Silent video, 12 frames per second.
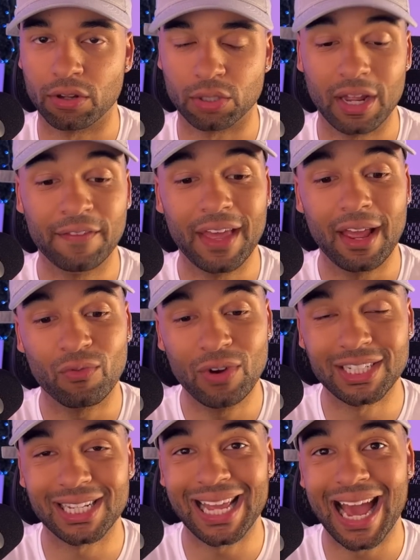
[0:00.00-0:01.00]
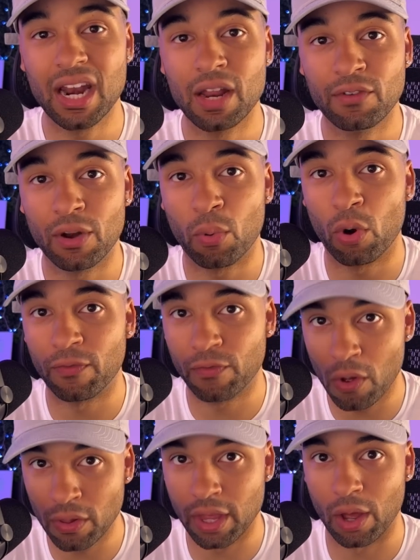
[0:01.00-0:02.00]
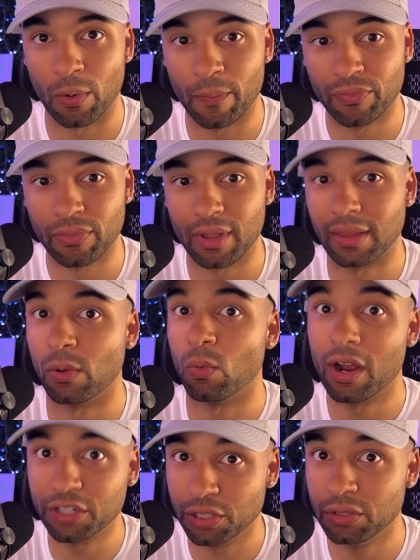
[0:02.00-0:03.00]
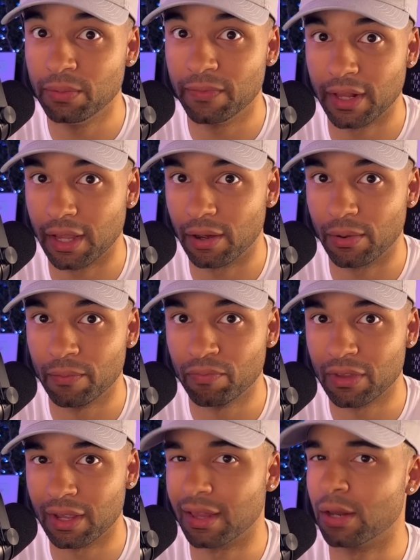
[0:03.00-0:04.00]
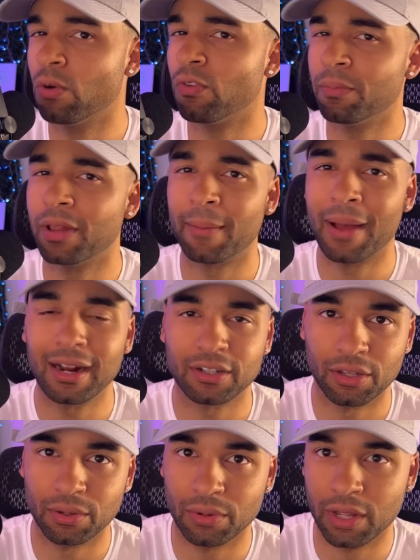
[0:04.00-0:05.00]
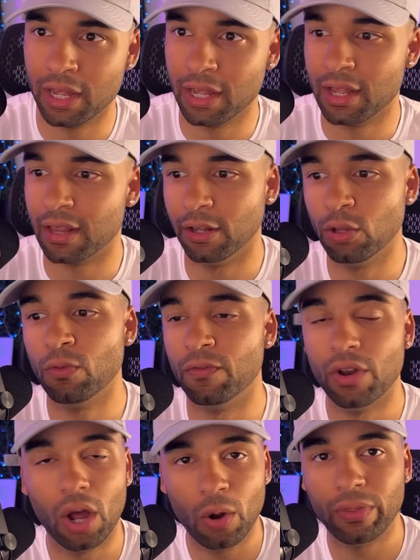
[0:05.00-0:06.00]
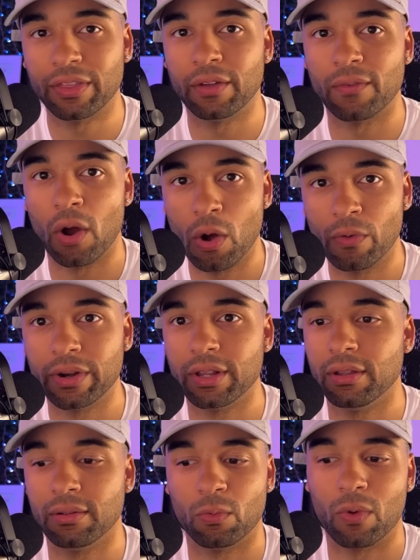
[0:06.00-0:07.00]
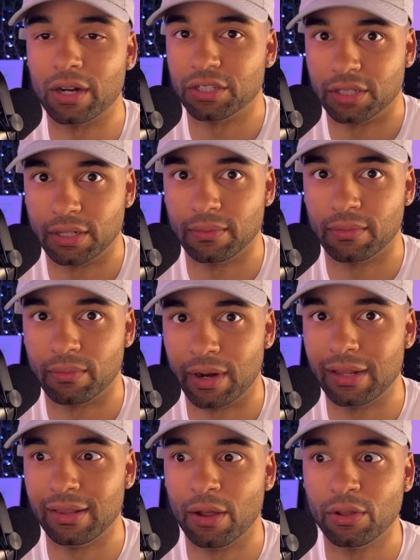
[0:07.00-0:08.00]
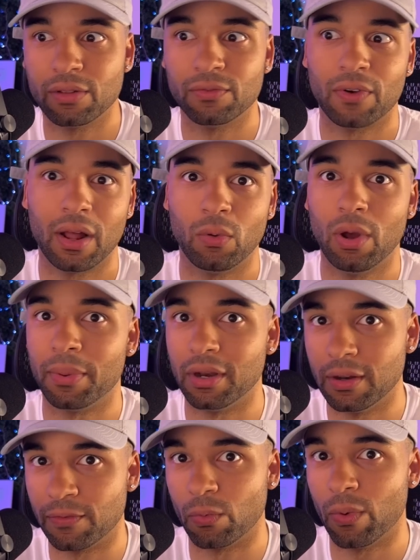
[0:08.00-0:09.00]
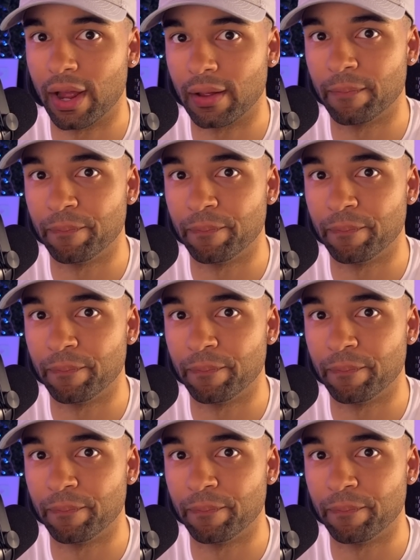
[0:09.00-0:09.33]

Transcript: So if they reach the end of your portfolio and they watch your Loom video and they don't reply back to you, then you've known that they've already watched it, right? Now you can follow up in a different way.